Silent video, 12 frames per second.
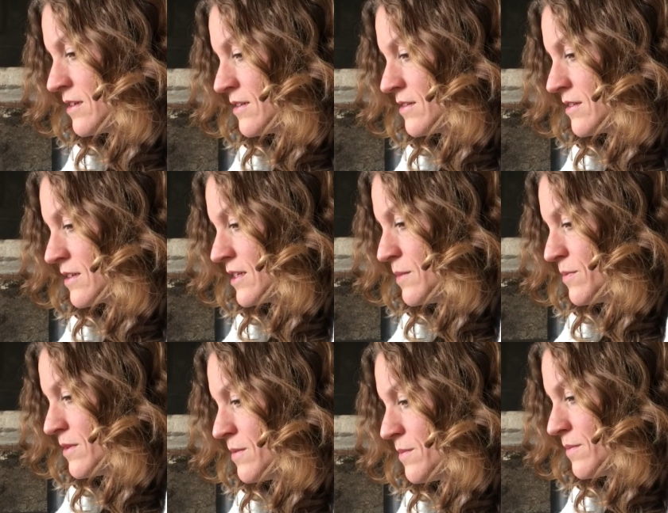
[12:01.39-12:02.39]
to keep
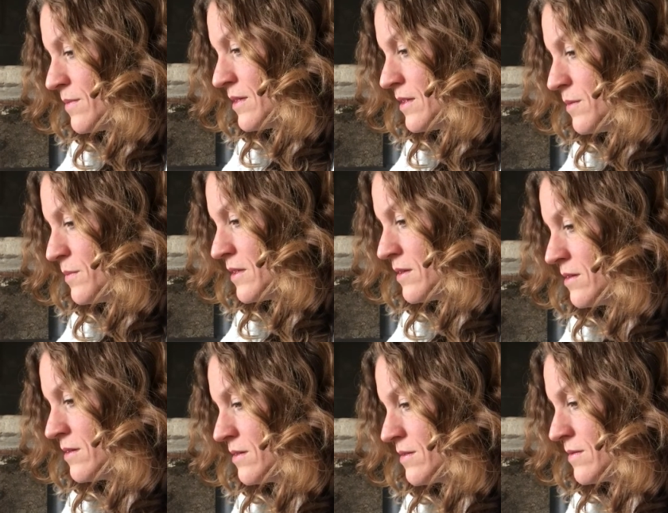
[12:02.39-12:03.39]
them in the middle.
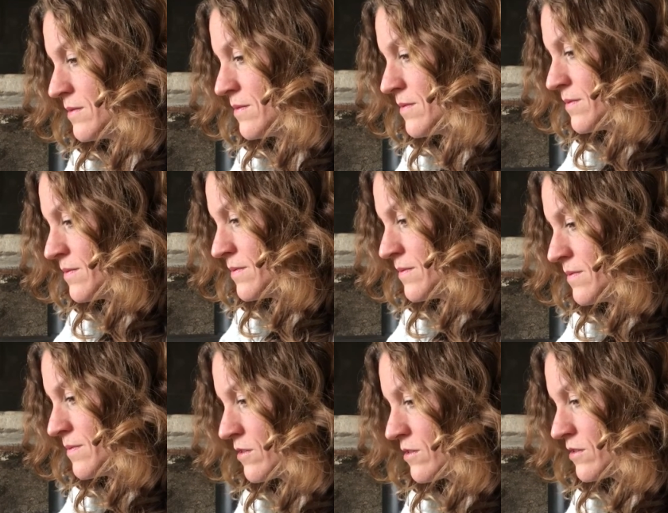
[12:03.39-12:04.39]

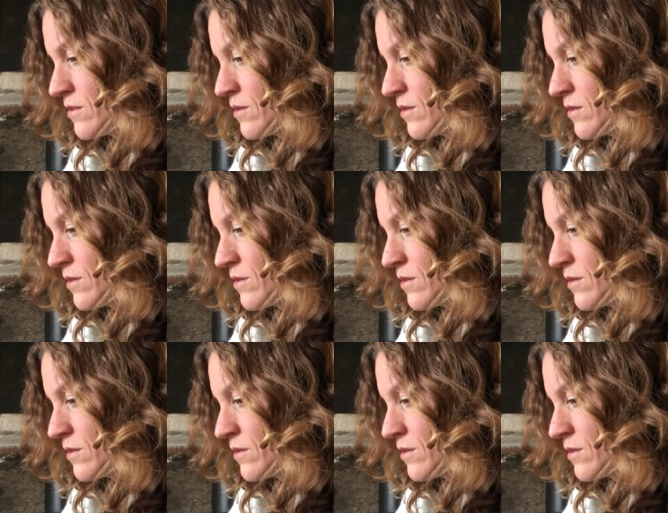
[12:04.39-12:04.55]
So,